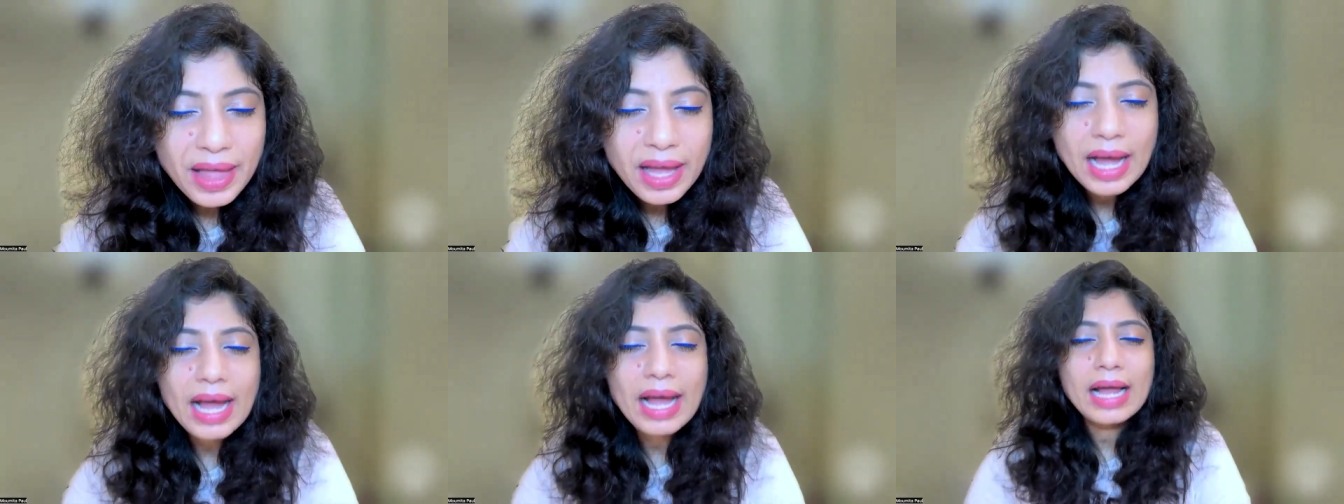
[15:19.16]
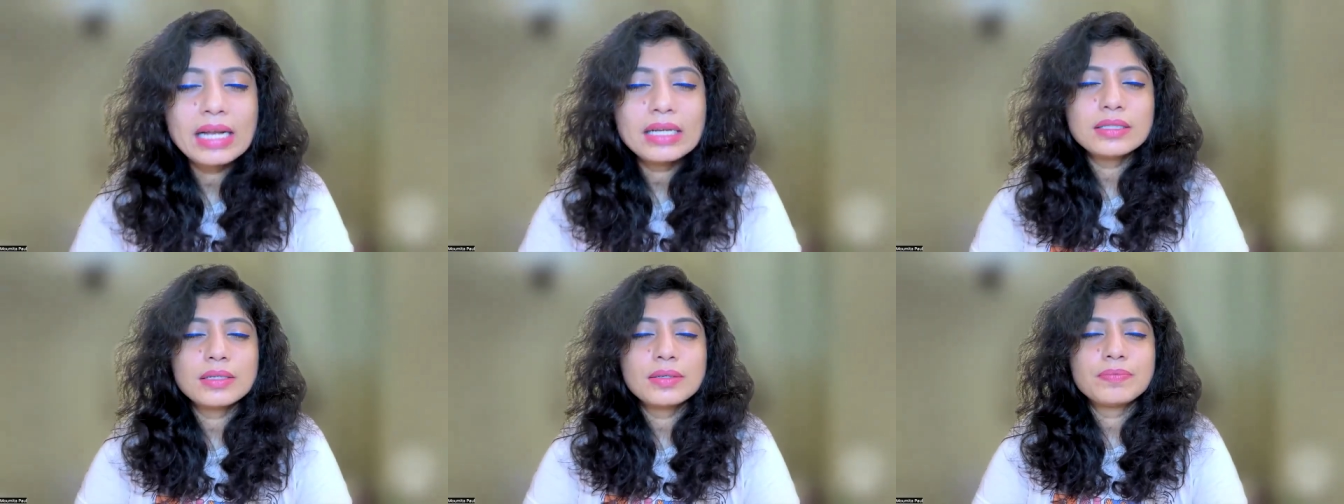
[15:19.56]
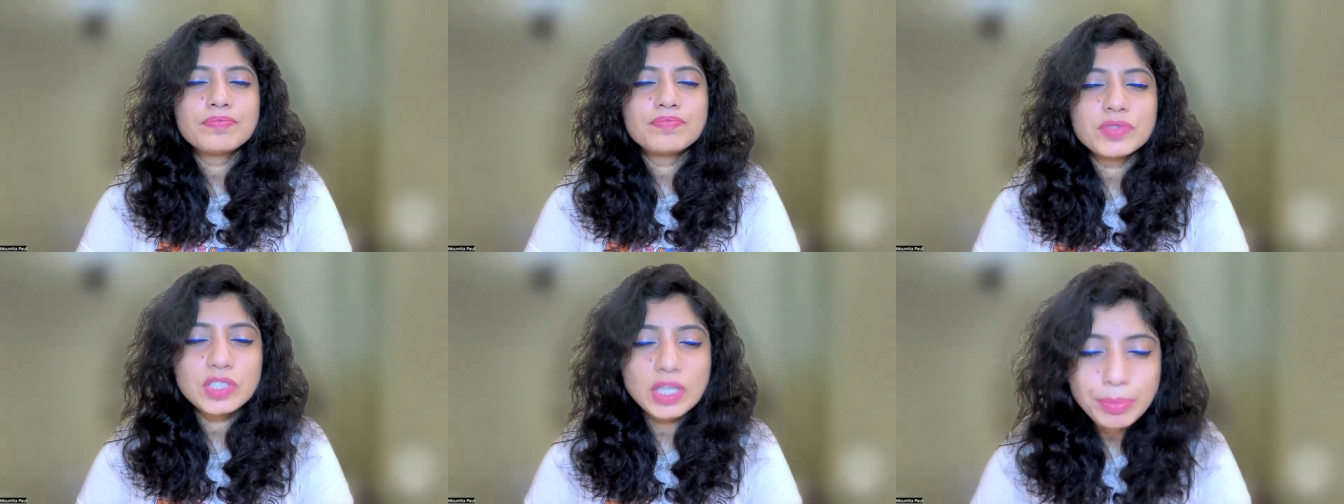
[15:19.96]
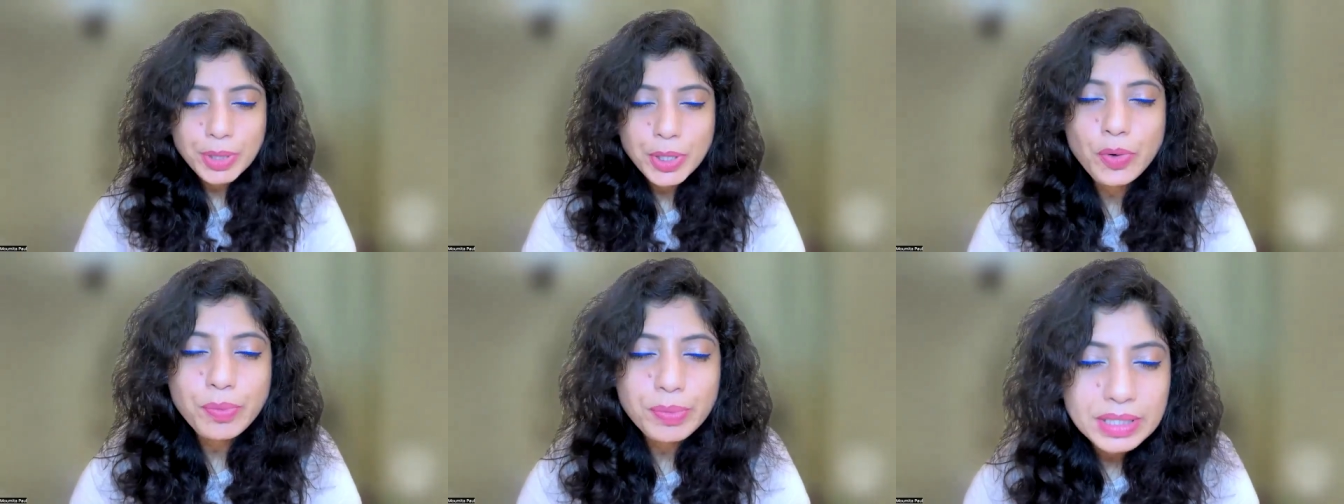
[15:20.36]
And some
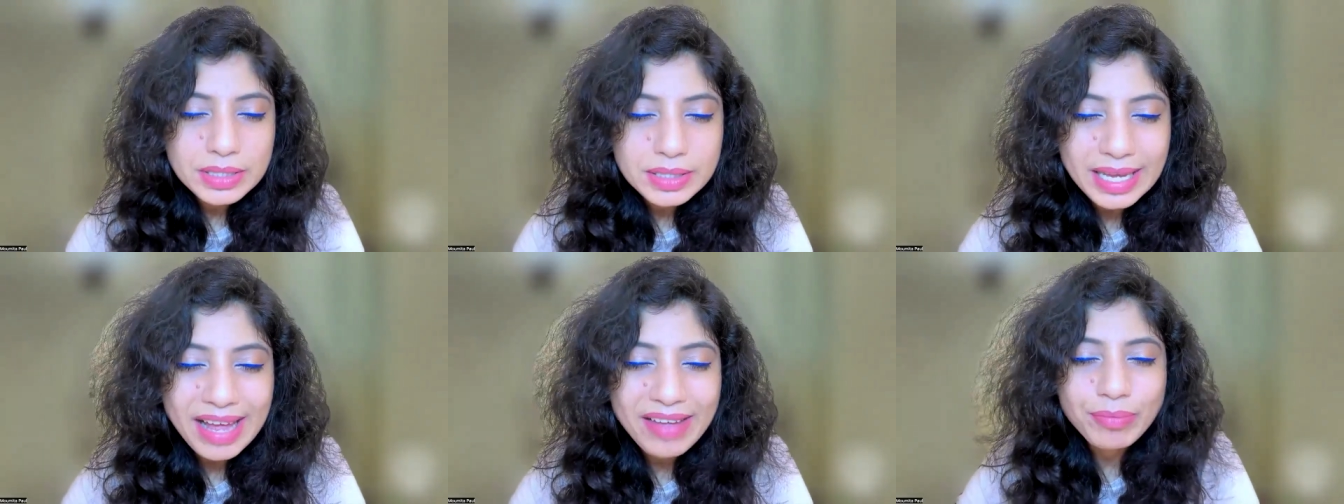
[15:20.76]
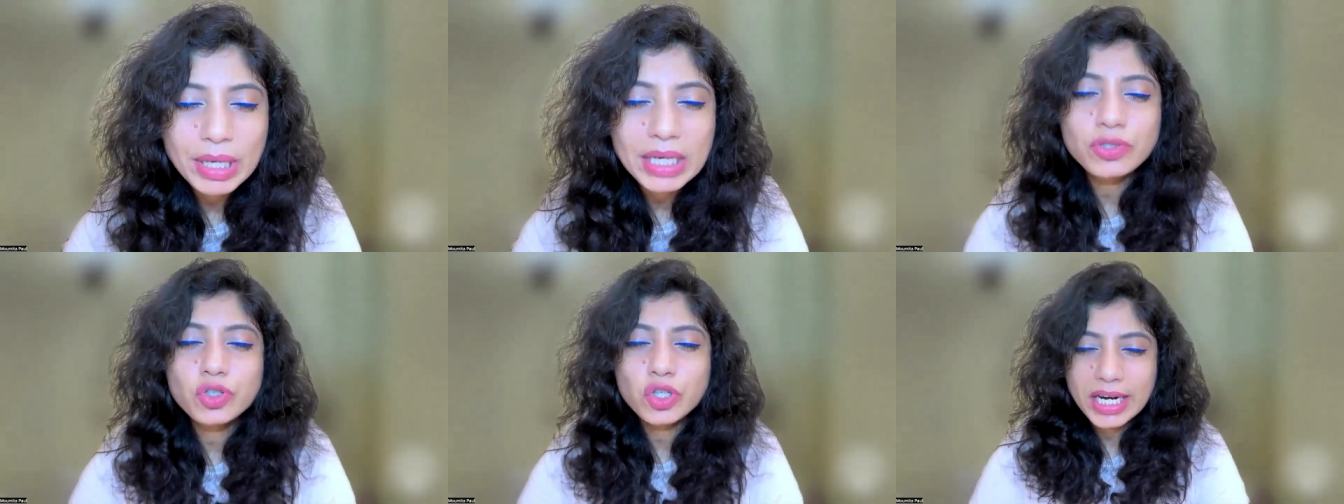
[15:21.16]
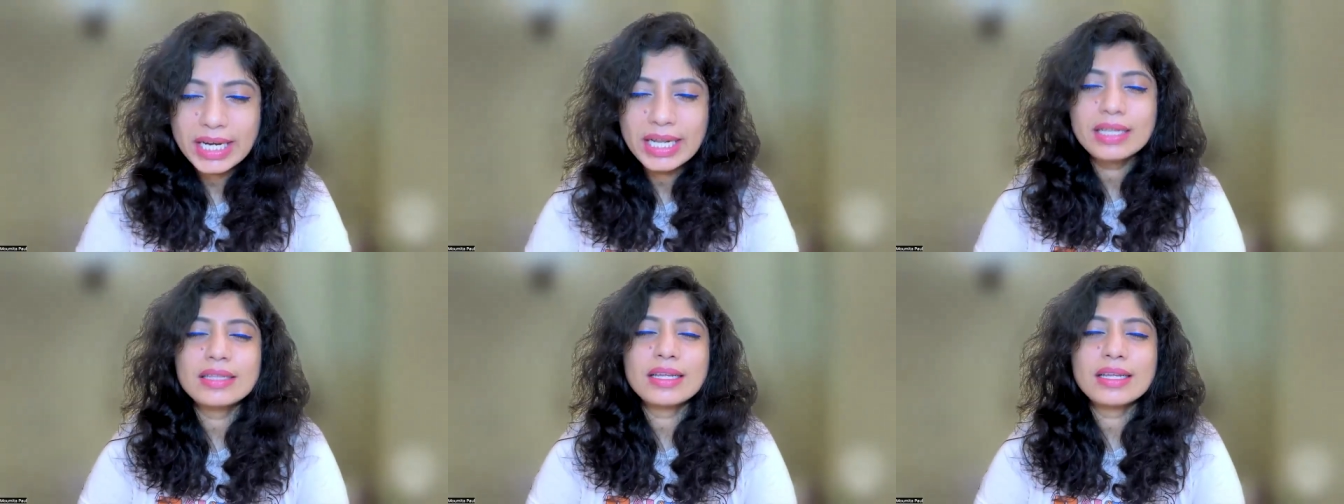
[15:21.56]
humans have been training